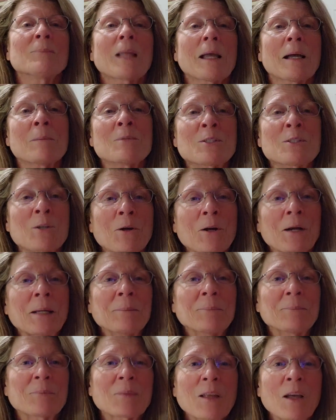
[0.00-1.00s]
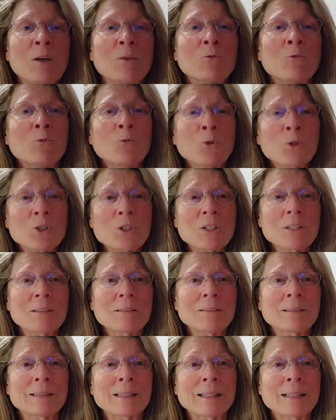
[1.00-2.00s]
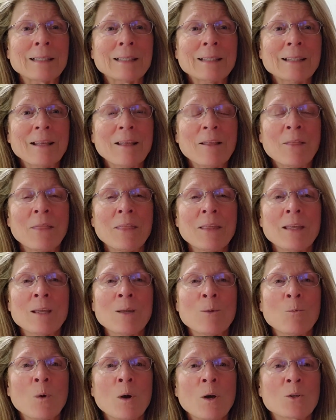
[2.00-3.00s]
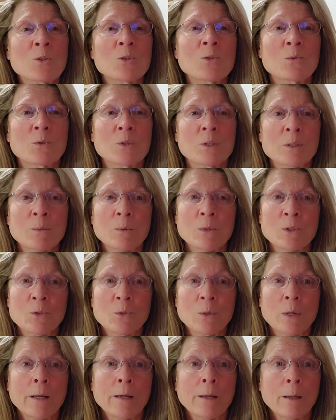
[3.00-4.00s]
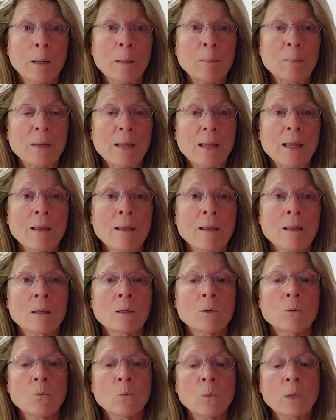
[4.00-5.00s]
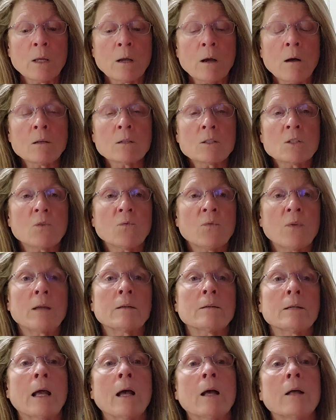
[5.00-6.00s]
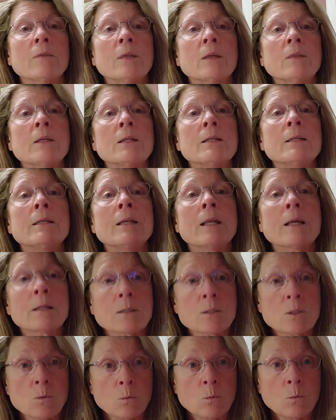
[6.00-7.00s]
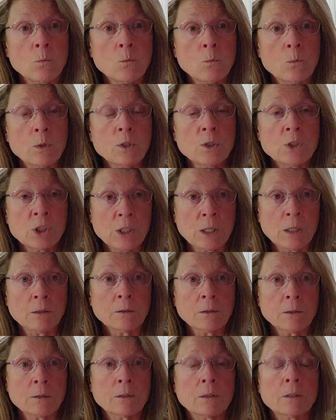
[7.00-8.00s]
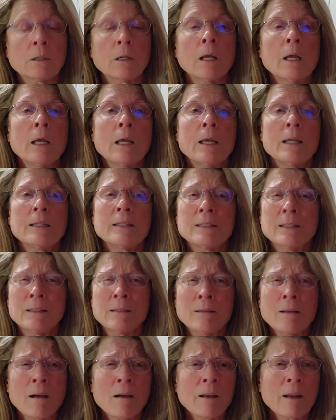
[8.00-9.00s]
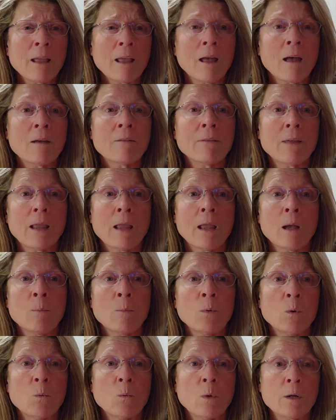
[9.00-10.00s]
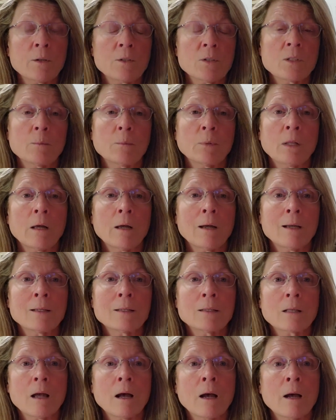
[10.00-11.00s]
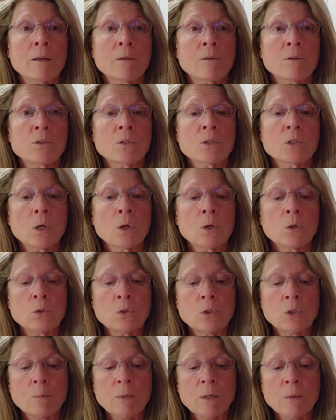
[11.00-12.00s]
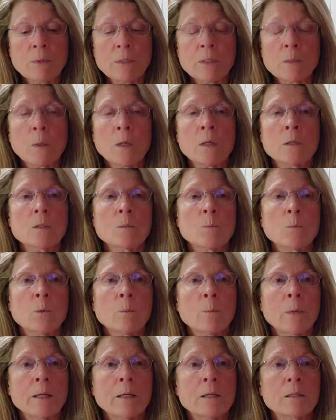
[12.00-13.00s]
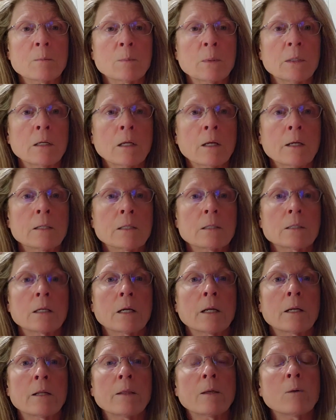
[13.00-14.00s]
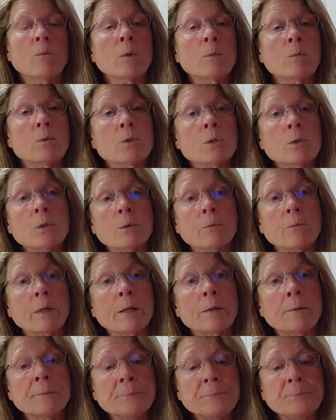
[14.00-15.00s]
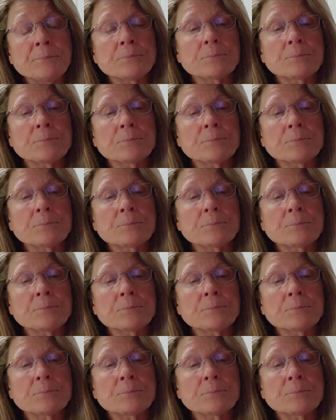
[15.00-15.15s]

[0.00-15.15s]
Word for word: I'm sorry, Unfortunately, the water source was dried up, and we also found out that the next shelter did not have ample water supplies either. So, to be responsible, my husband and I decided that we would turn around